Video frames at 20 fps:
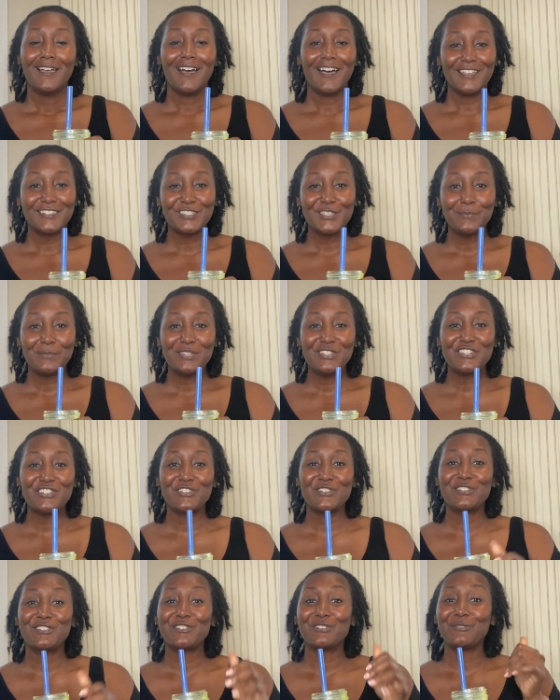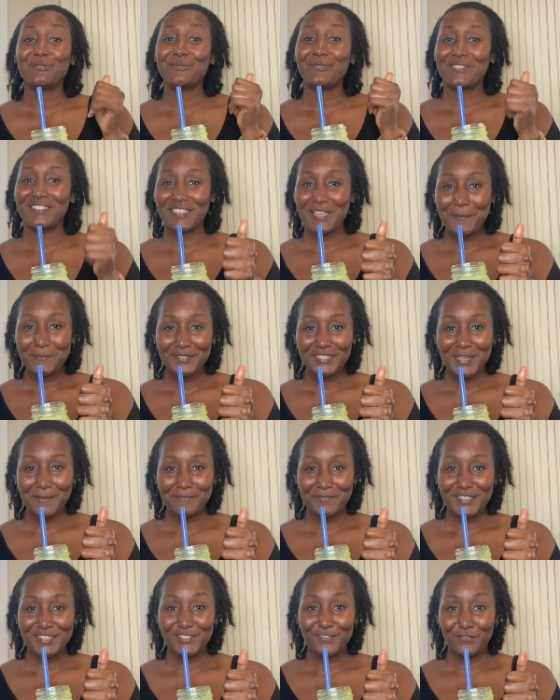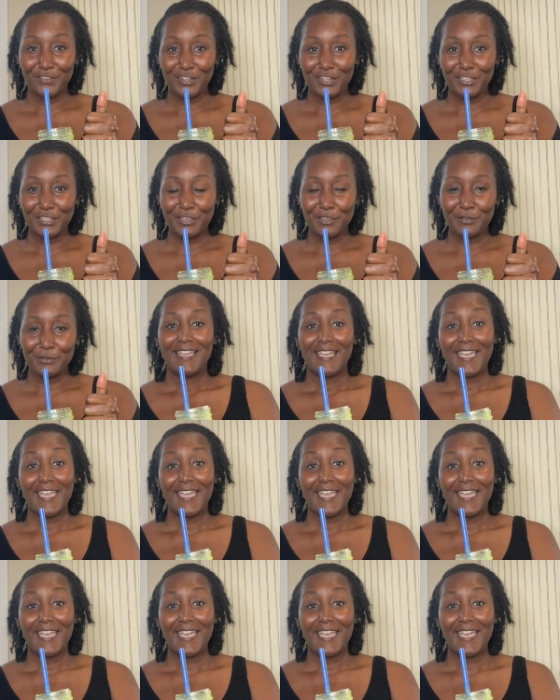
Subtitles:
Also be sure to thumbs up this video,